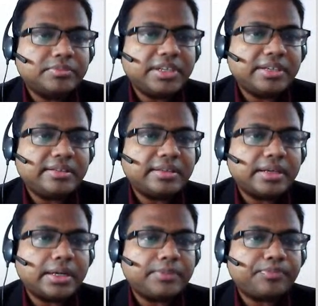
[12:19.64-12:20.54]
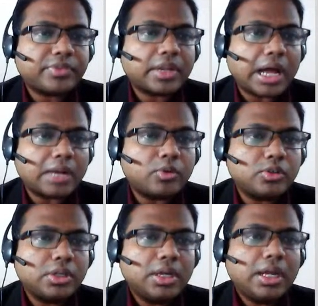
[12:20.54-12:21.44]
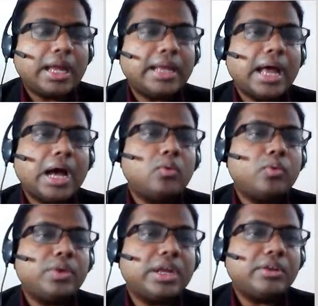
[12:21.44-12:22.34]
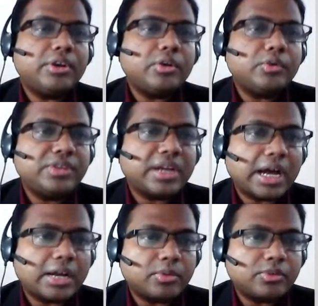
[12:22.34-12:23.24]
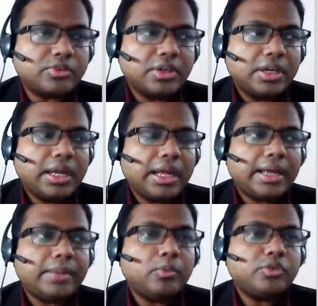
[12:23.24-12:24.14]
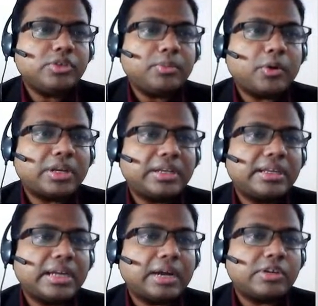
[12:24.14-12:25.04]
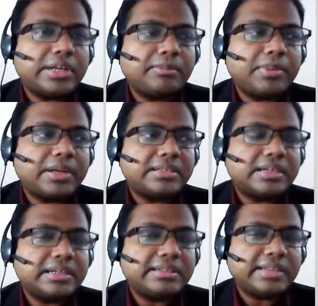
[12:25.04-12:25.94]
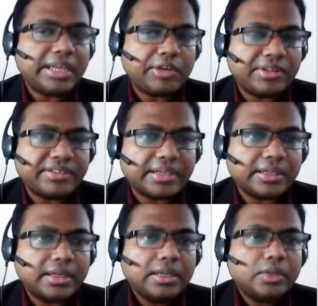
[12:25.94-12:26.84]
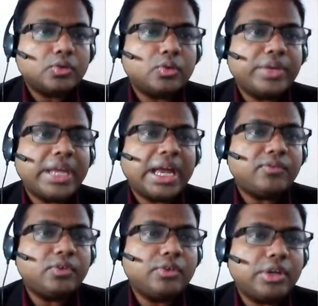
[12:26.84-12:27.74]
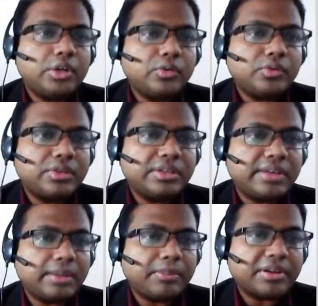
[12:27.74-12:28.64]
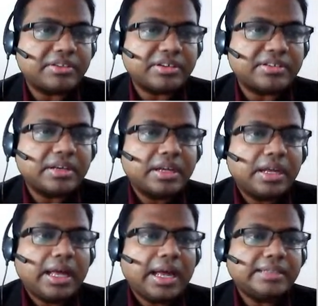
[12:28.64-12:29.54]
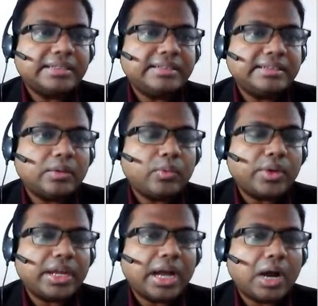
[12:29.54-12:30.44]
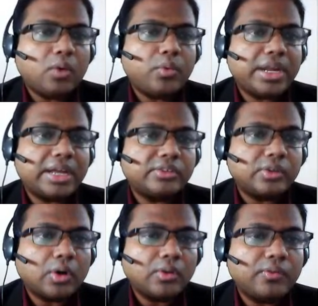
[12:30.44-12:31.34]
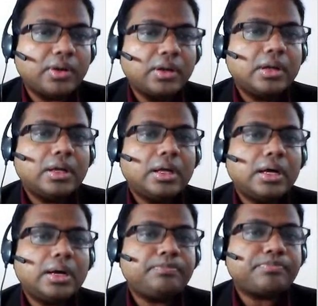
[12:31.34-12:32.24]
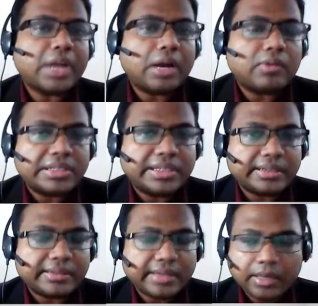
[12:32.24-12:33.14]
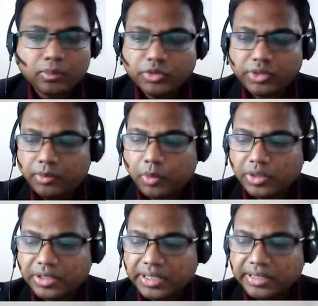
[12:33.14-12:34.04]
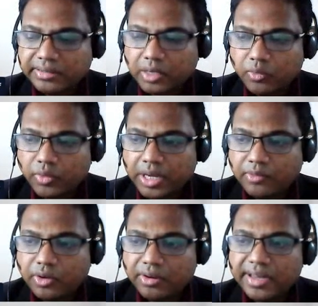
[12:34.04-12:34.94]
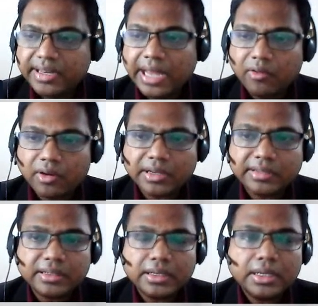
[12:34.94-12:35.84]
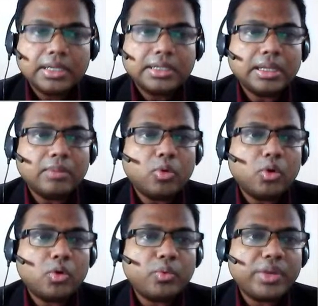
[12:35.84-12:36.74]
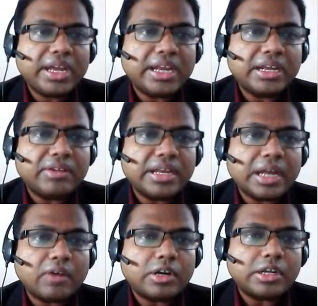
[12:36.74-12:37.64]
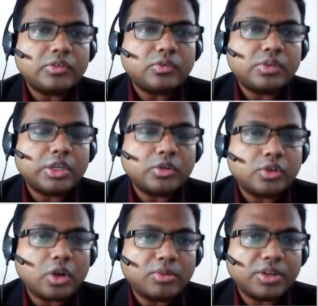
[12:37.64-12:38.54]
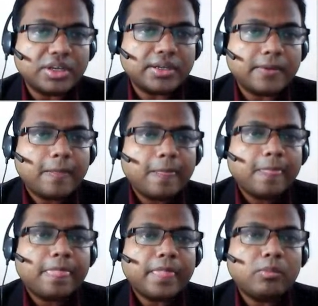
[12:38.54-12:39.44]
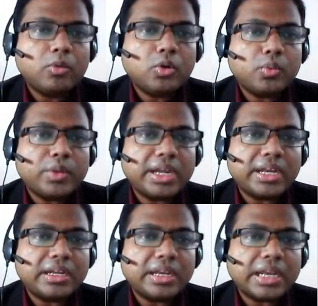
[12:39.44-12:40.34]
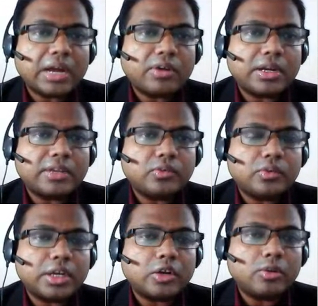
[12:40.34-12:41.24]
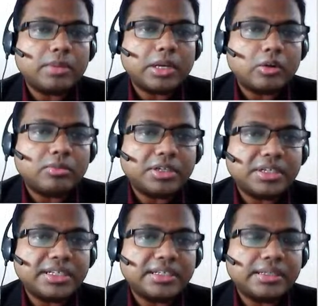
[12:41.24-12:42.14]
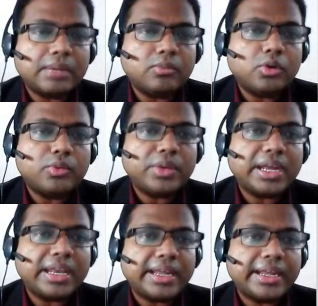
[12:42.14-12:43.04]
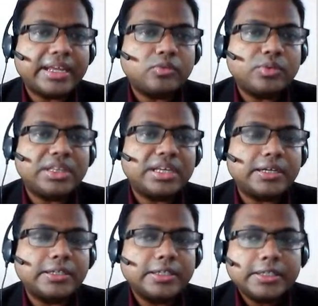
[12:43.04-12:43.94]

this carbon, and how we can reduce the carbons. And most important thing, our temperature is increasing, so we have to reduce these temperatures, and this is the way how we can solve uh, our things. And most important thing is that we have to create awareness. The more we can create awareness to the youth community, the more we can create awareness to the global community, the more we can engage with the